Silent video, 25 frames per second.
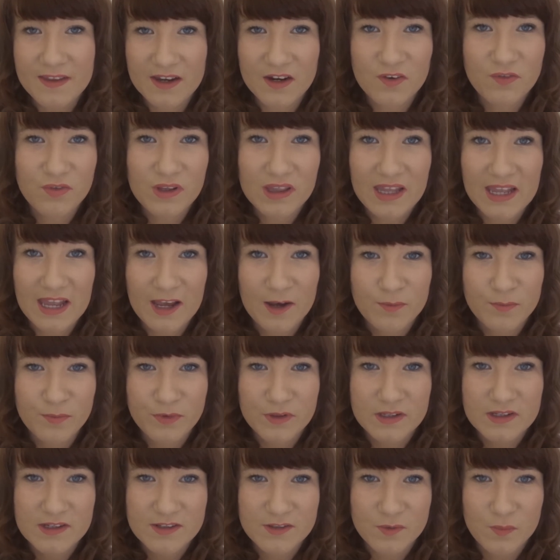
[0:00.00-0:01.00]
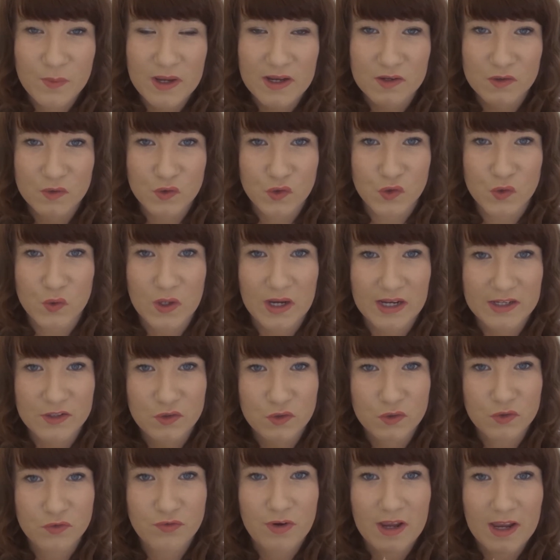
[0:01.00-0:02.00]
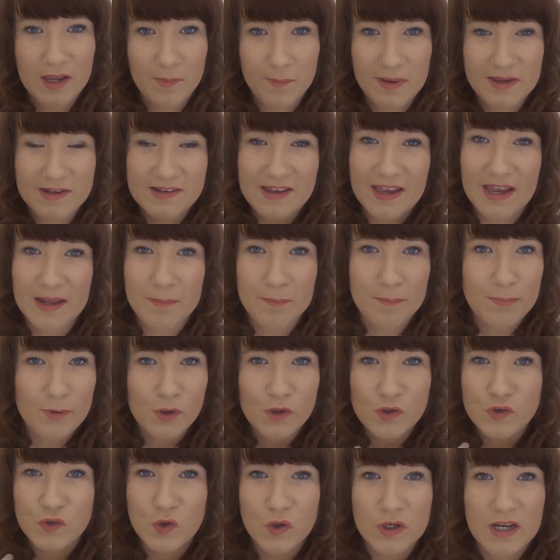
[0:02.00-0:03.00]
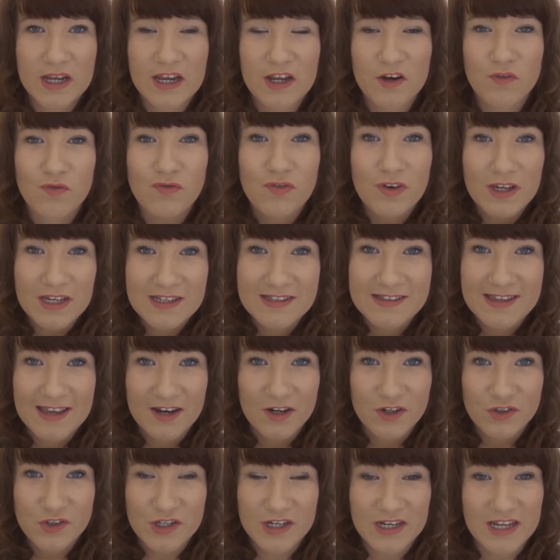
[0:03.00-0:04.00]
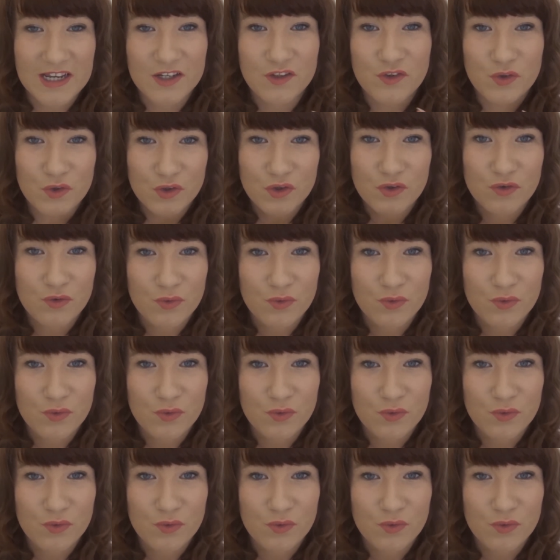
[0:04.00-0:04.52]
they are really helpful as well. So I do recommend getting books on it and researching it. Do your